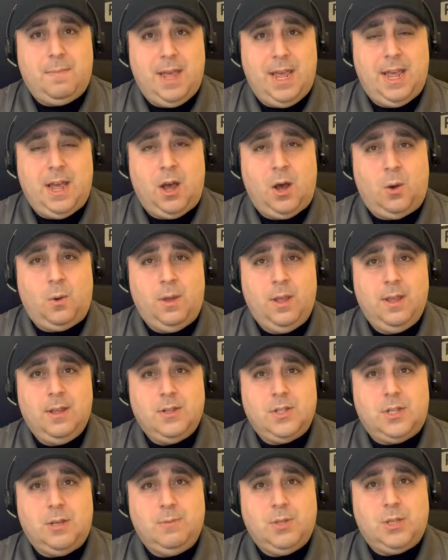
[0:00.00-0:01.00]
Mayo
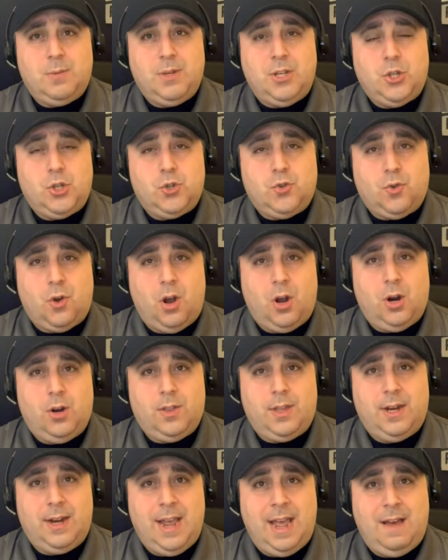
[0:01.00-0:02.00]
seems to be
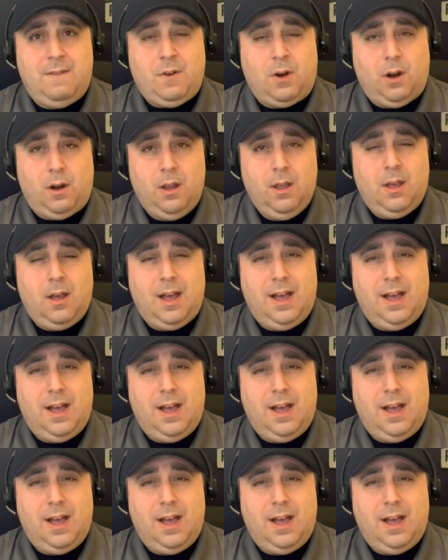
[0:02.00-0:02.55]
stronger than ever.